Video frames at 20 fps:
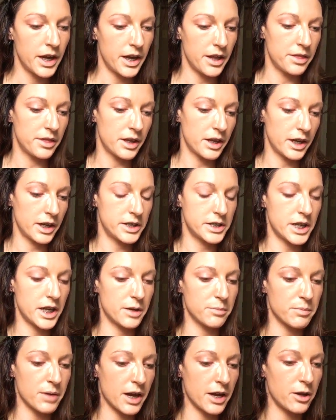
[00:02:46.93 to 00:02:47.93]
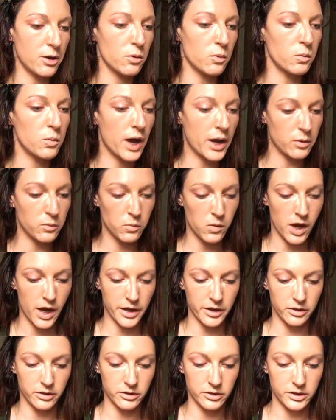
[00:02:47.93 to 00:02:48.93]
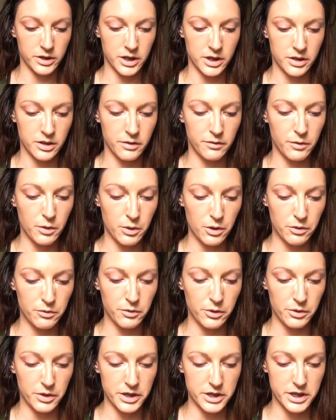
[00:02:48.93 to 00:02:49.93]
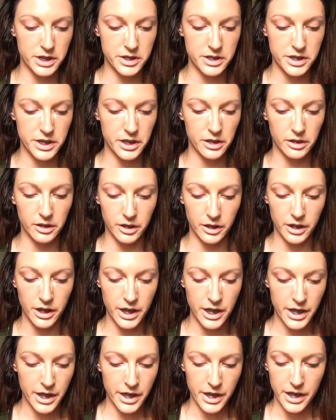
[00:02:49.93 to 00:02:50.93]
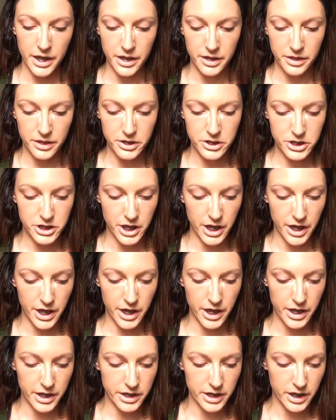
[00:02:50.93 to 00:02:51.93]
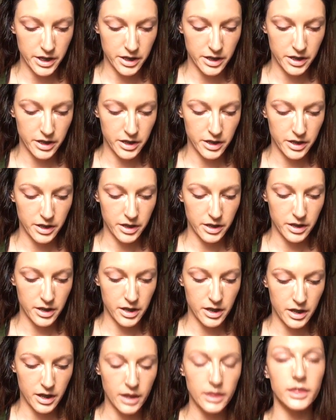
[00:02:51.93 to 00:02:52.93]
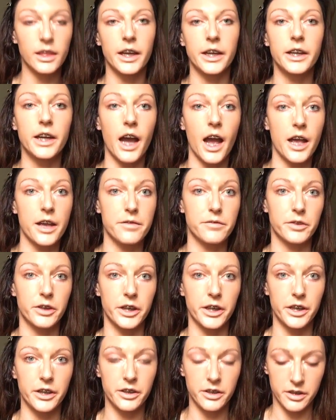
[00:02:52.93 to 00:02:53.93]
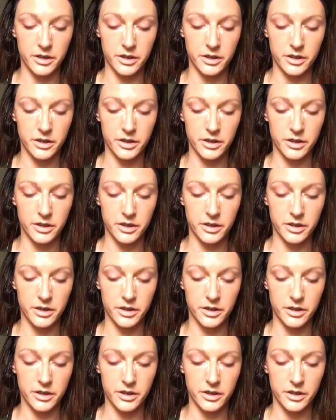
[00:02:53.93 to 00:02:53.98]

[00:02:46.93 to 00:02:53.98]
And then I take my Wet n Wild Photofocus concealer in the shade Light Ivory.